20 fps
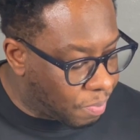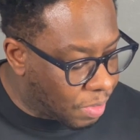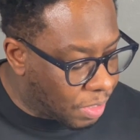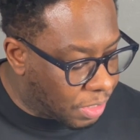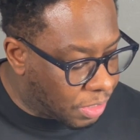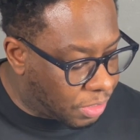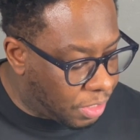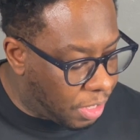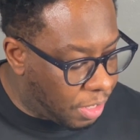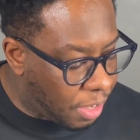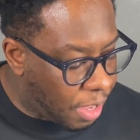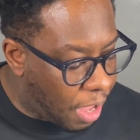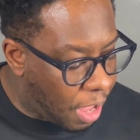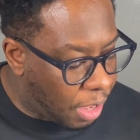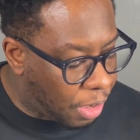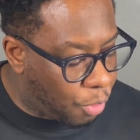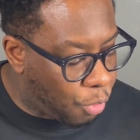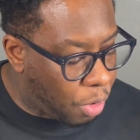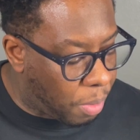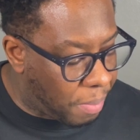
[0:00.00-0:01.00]

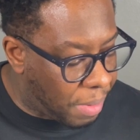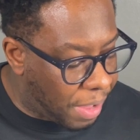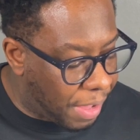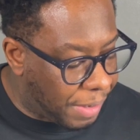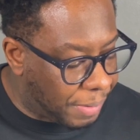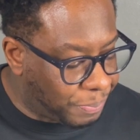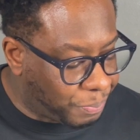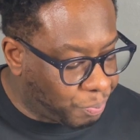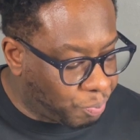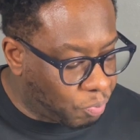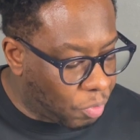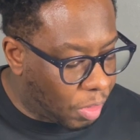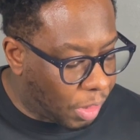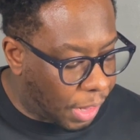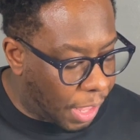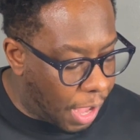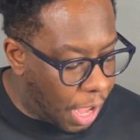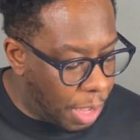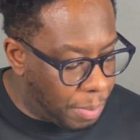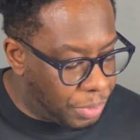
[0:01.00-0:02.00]
Singhai Gourmet.
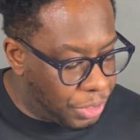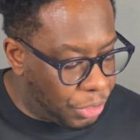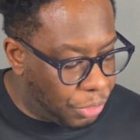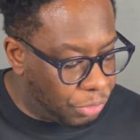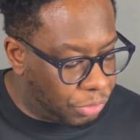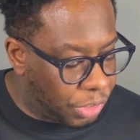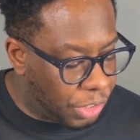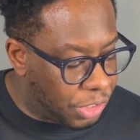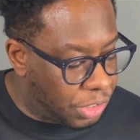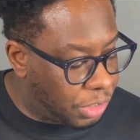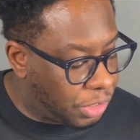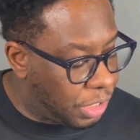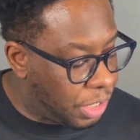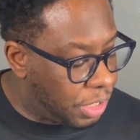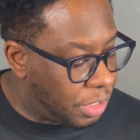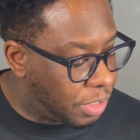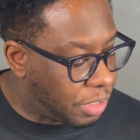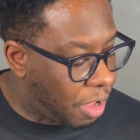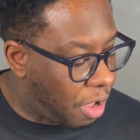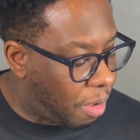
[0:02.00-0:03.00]
Lime juice and sea
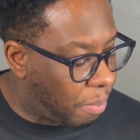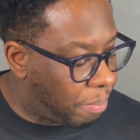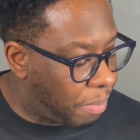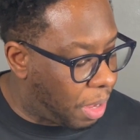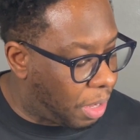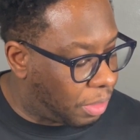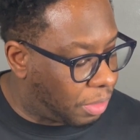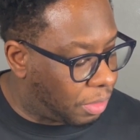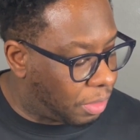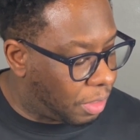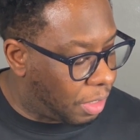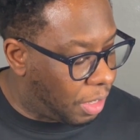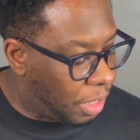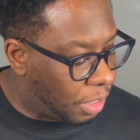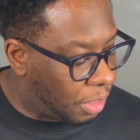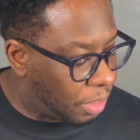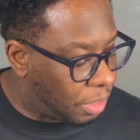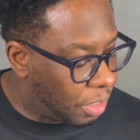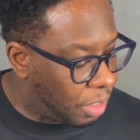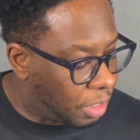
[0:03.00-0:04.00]
salt make
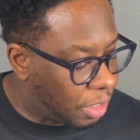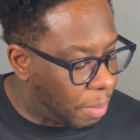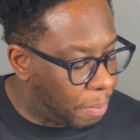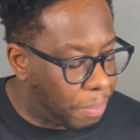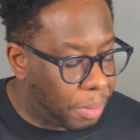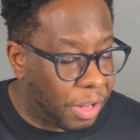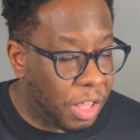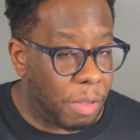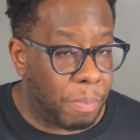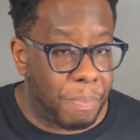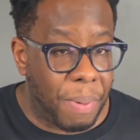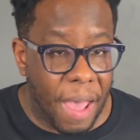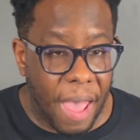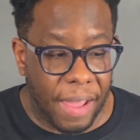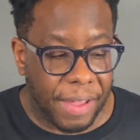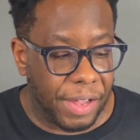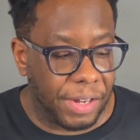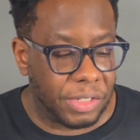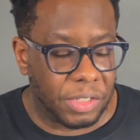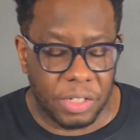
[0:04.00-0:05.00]
it the complete
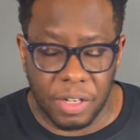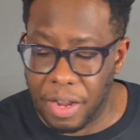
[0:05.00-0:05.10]
package.